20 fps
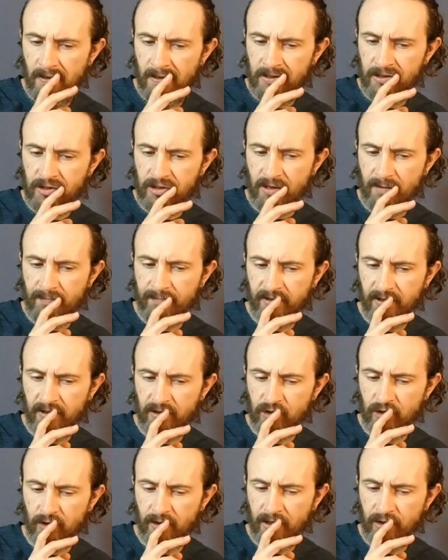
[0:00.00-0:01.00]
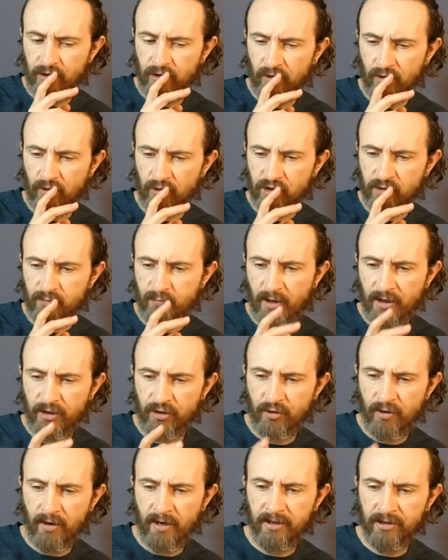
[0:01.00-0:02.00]
It's something so that you don't spread
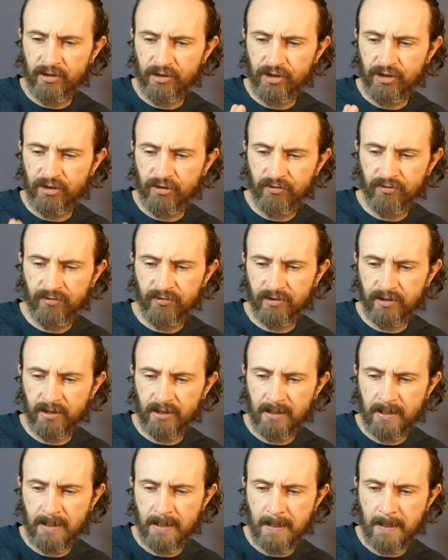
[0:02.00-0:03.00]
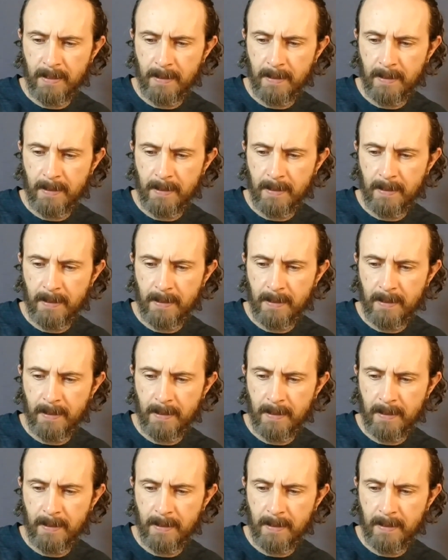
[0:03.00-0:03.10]
your energy too thin.